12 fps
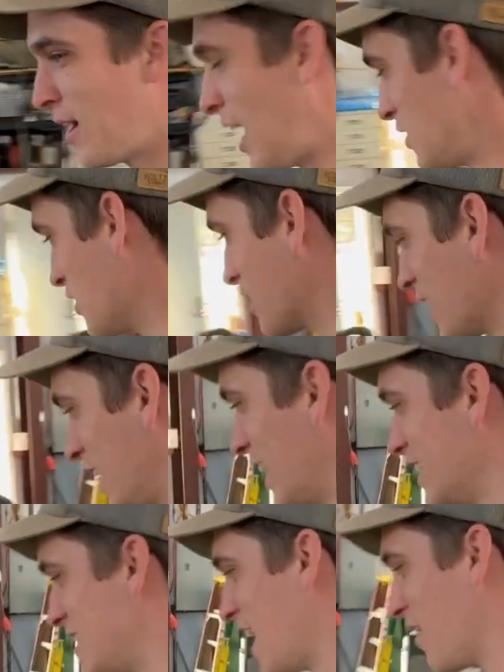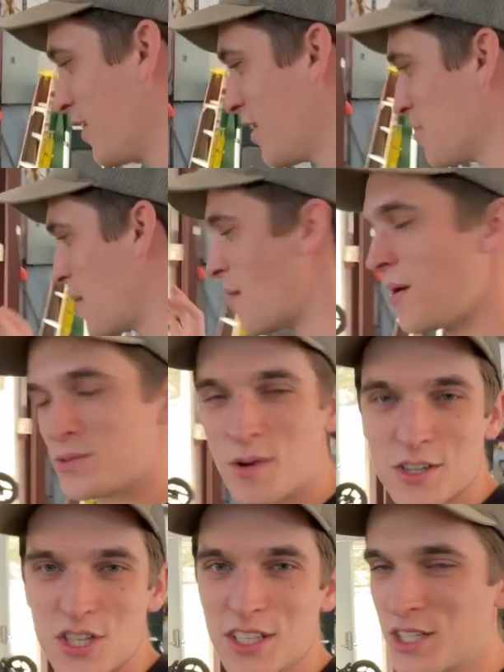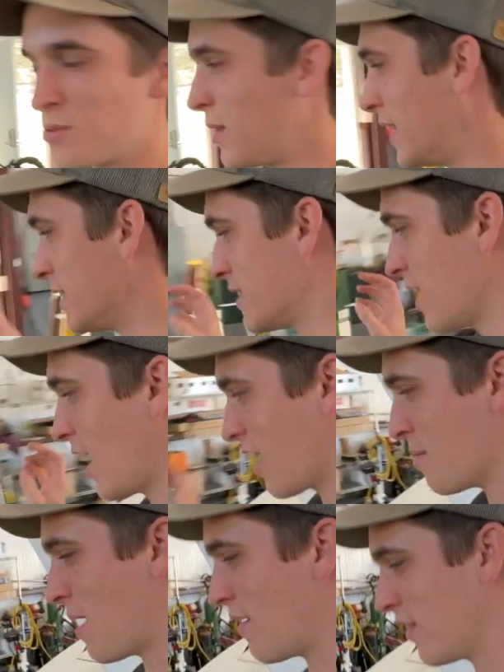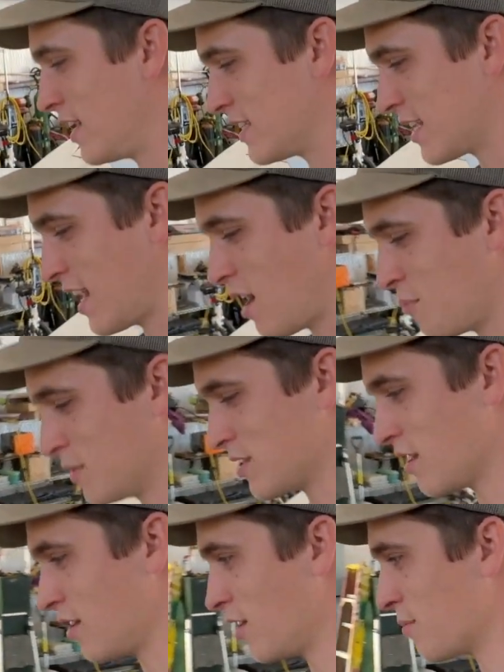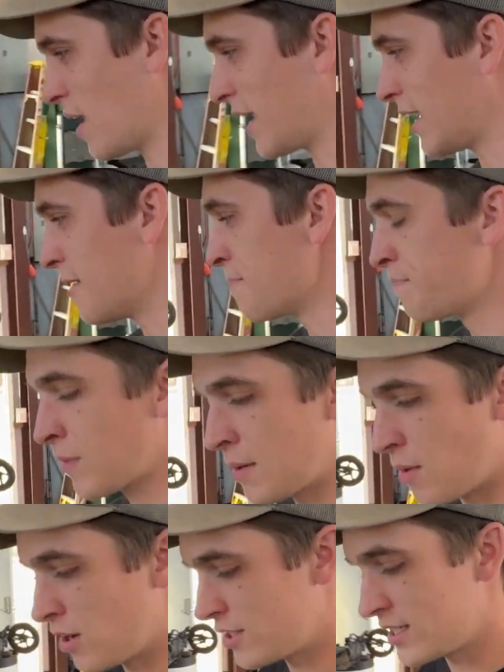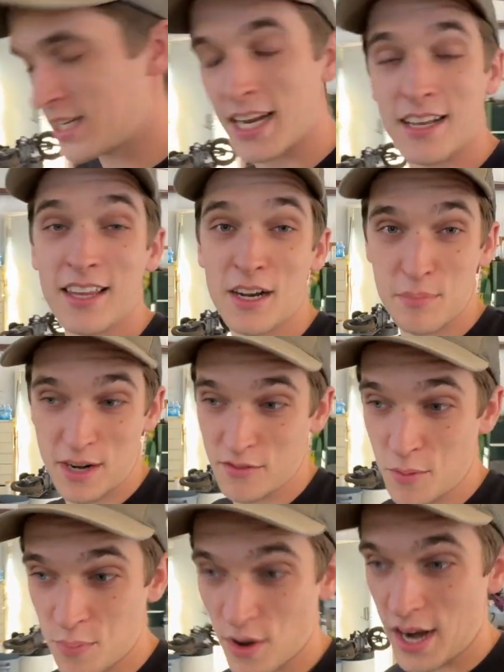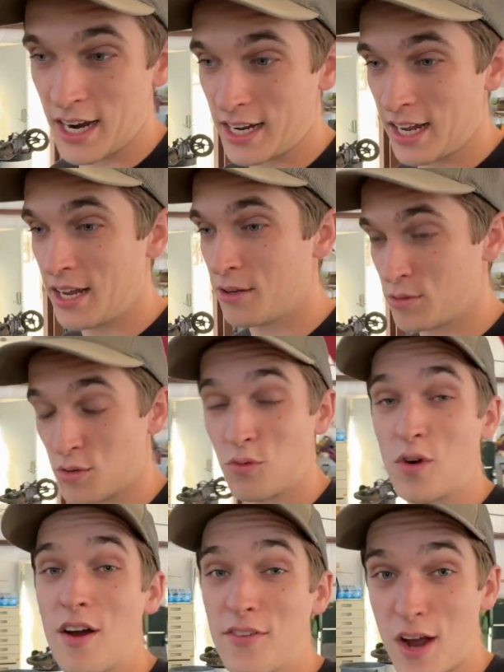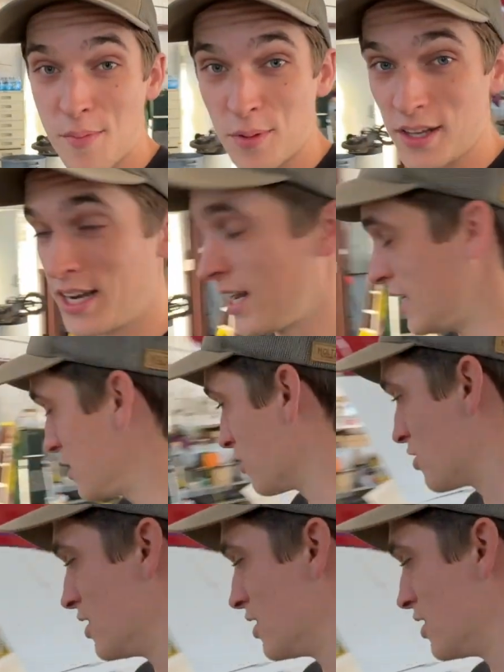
took the kids down here. My mom's watching the twins. I got Maverick. He's going to help us on the dirt bike. Marcy's getting a little bit of a break. It was a rough couple of days, so she's